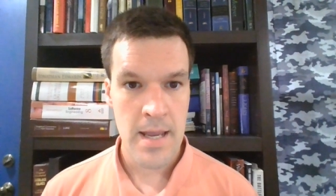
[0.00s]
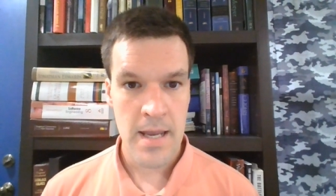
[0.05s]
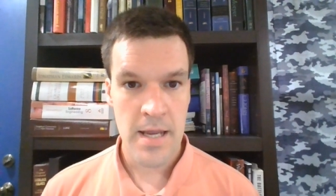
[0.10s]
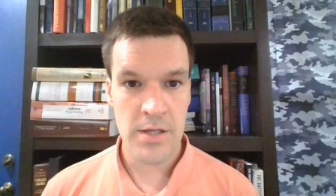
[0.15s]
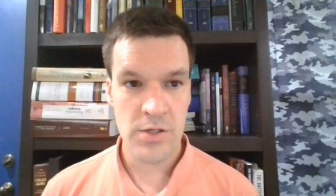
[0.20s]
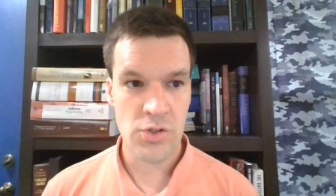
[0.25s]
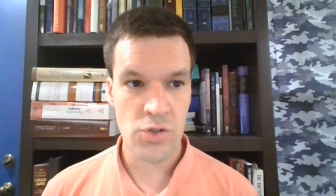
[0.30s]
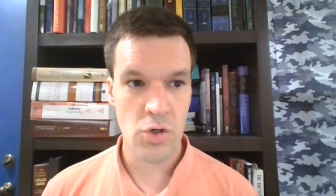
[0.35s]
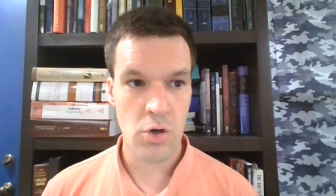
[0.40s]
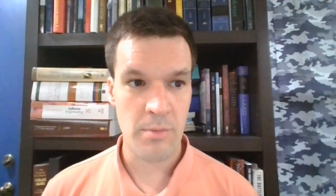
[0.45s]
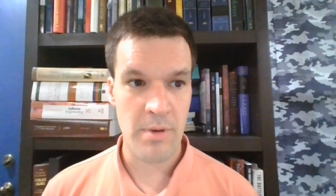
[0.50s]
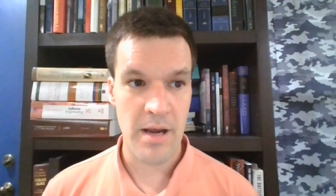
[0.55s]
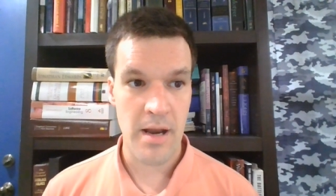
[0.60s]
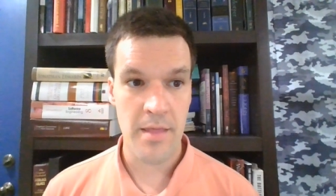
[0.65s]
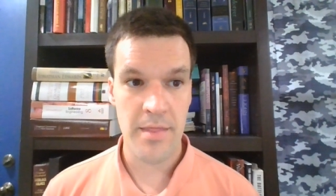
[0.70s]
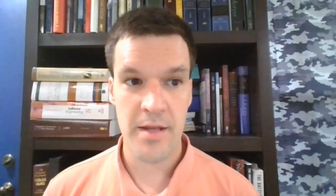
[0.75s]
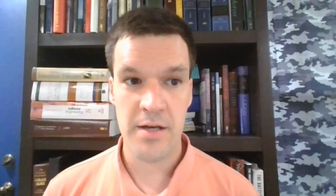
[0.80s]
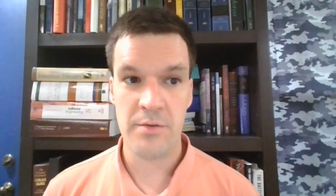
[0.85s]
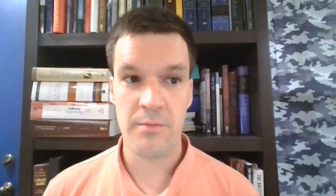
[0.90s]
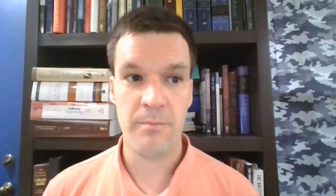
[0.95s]
His sermon,
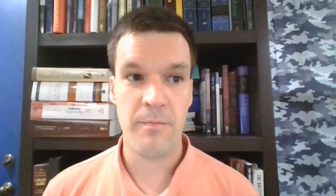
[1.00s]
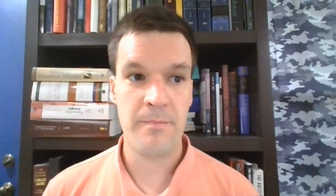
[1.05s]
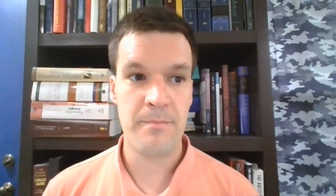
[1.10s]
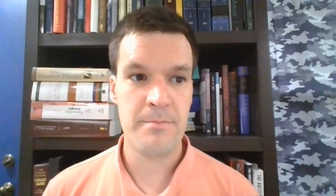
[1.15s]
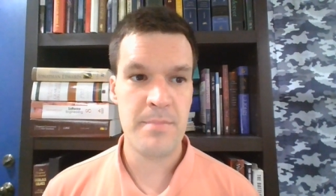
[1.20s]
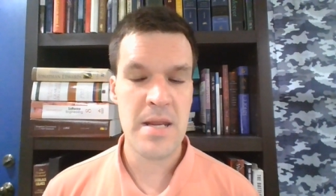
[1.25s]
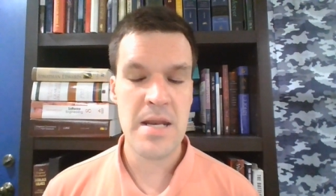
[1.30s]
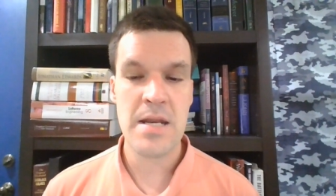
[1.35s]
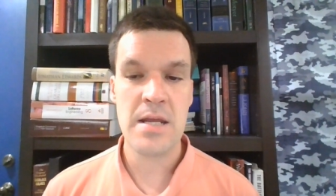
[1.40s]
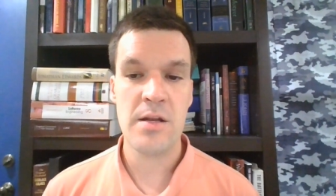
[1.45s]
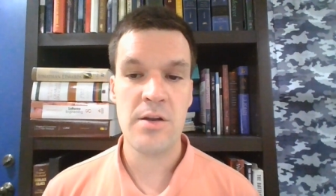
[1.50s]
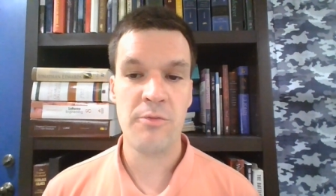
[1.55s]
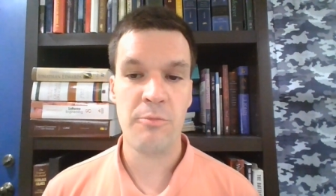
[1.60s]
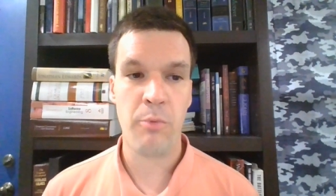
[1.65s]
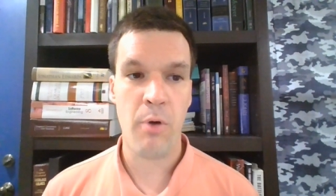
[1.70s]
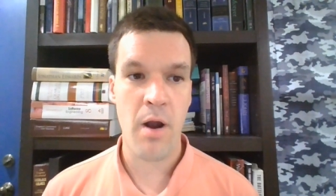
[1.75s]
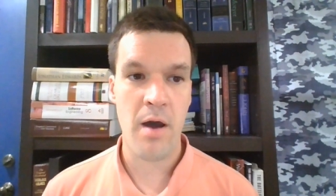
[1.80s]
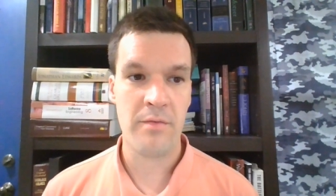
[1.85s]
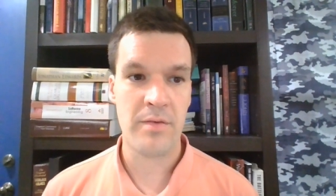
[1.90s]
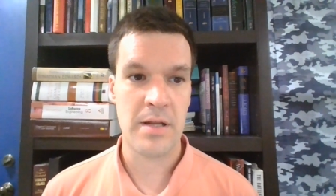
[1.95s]
The Dominion of
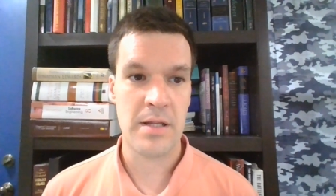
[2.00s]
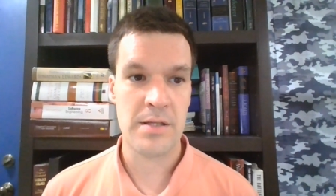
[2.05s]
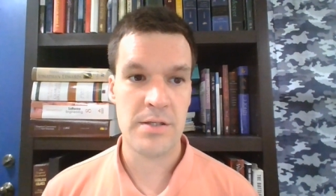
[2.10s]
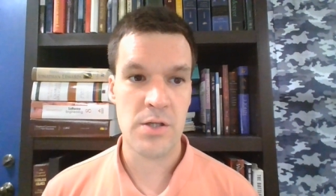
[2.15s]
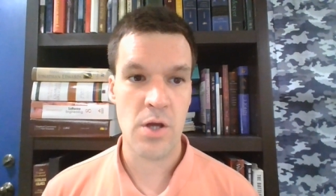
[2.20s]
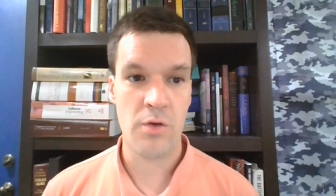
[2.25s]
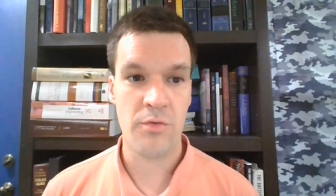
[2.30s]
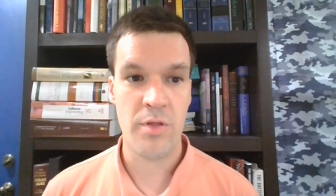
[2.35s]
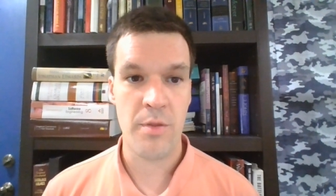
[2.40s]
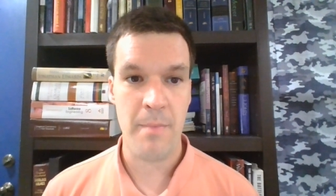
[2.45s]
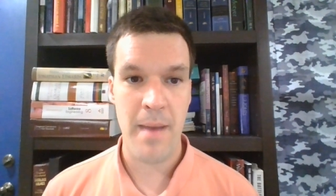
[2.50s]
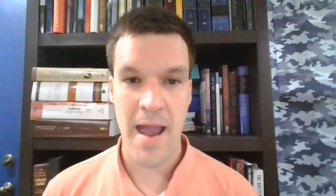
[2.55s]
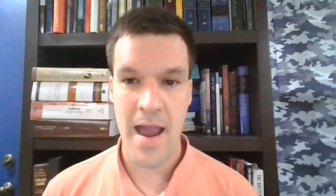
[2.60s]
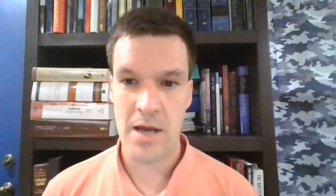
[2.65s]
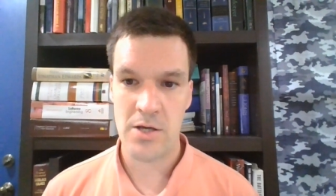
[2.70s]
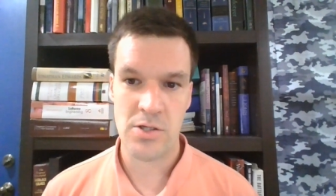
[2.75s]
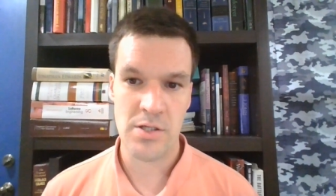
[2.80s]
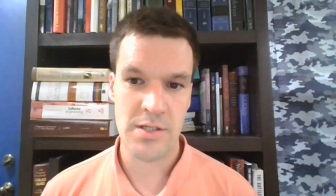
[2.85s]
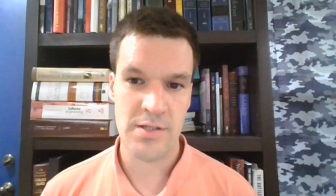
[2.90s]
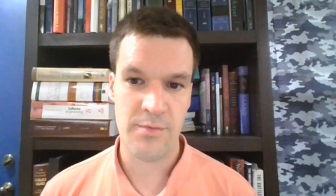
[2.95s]
Providence over the
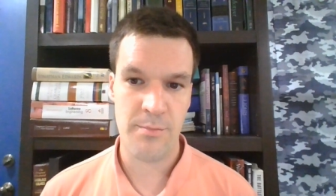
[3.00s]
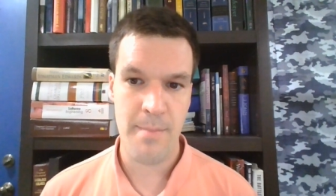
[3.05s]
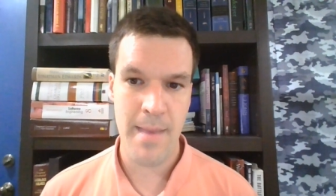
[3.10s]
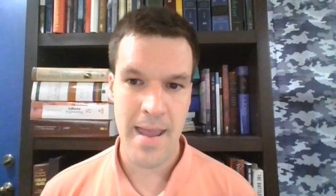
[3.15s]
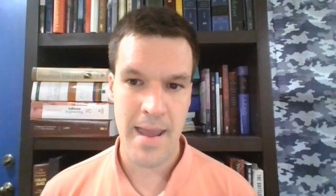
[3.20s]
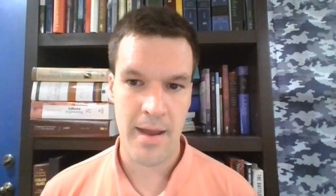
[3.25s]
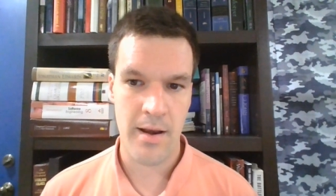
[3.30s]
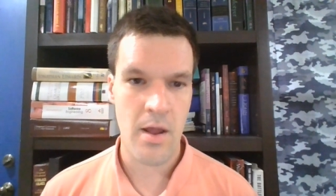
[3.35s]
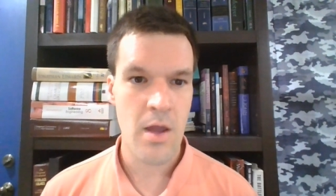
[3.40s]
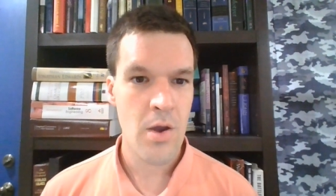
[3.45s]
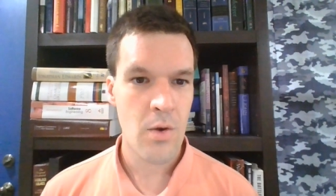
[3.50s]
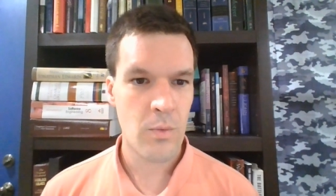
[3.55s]
Passions of Man,